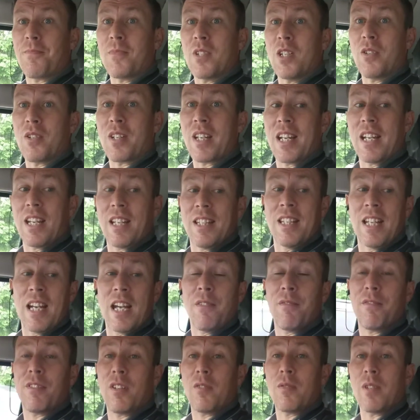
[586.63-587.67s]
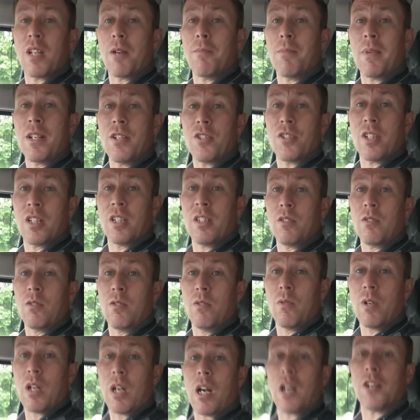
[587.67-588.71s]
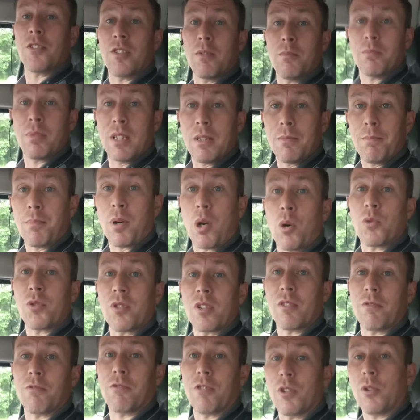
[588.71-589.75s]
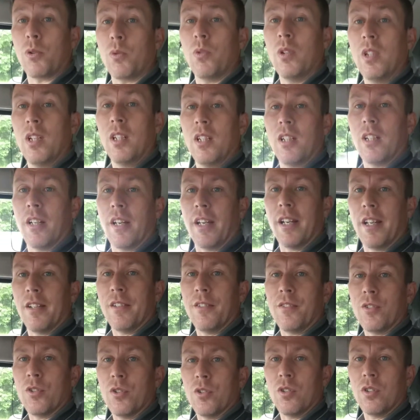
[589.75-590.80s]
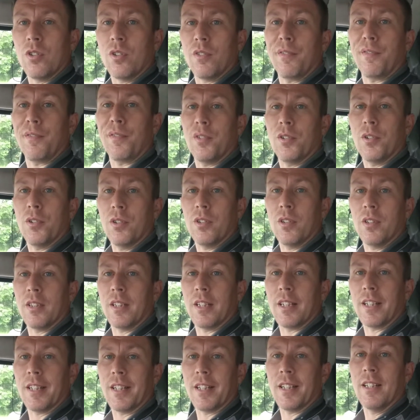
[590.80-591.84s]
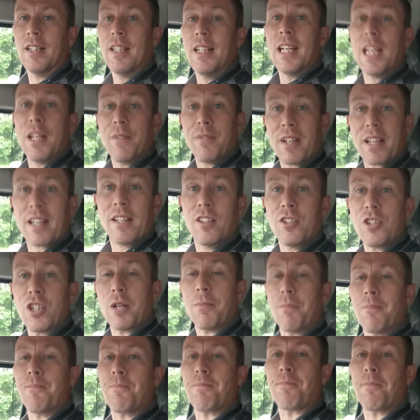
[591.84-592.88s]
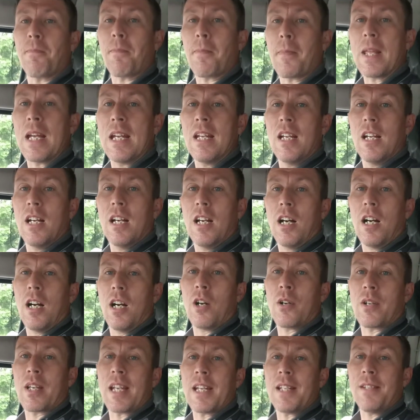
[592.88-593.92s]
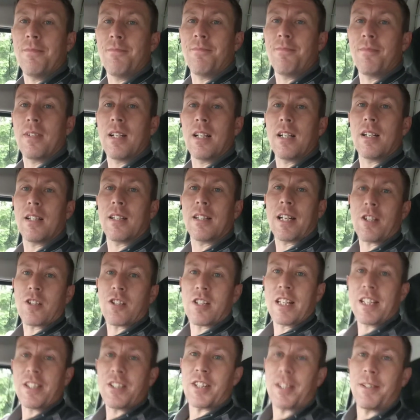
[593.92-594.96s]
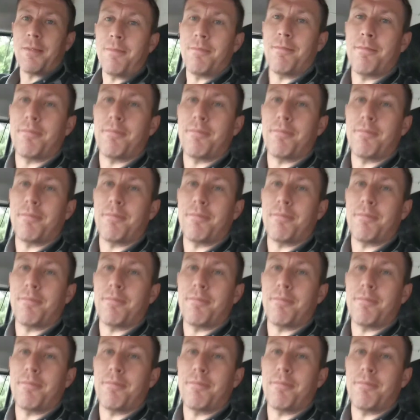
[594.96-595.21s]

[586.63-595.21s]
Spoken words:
Okay, and that envelope that I mentioned, well, I'll simply post it through her door for if I get the job. Okay, catch you later.